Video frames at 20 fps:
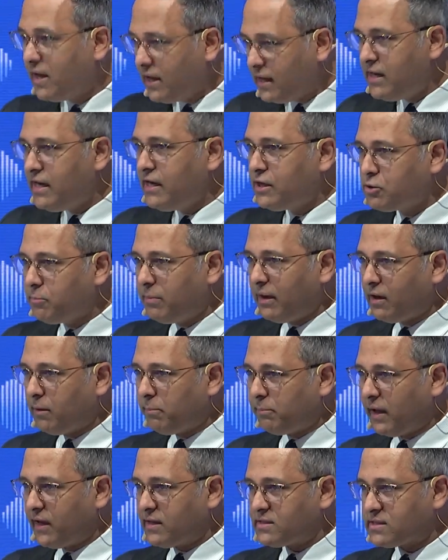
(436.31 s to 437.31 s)
need to be
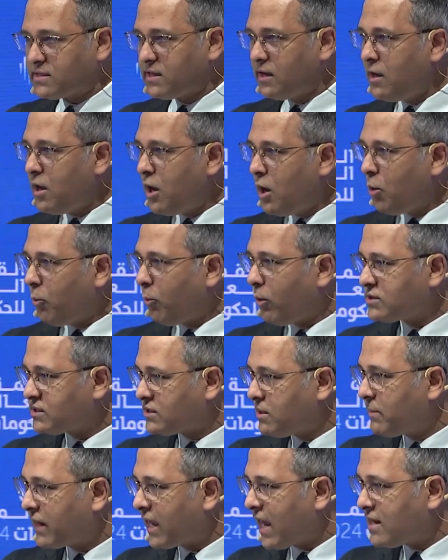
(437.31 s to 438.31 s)
replaced. What's
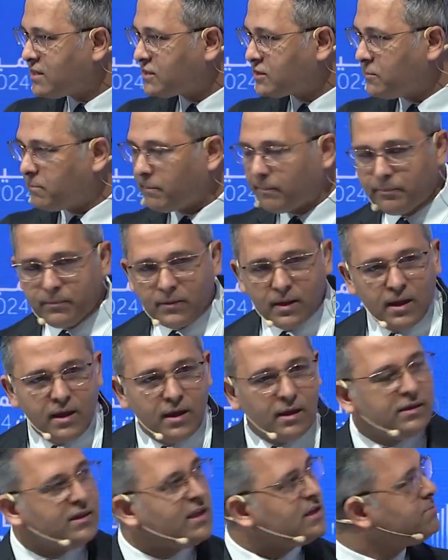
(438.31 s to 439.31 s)
the mechanism?
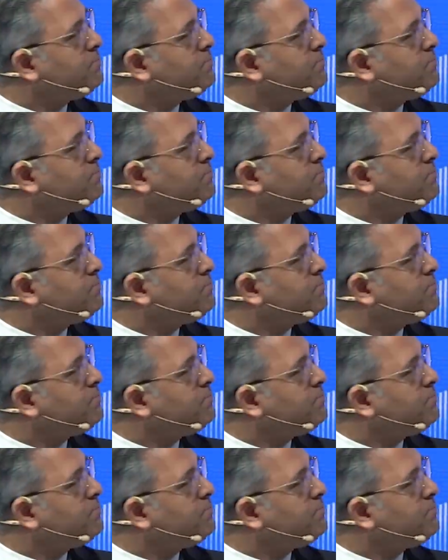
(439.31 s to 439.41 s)
This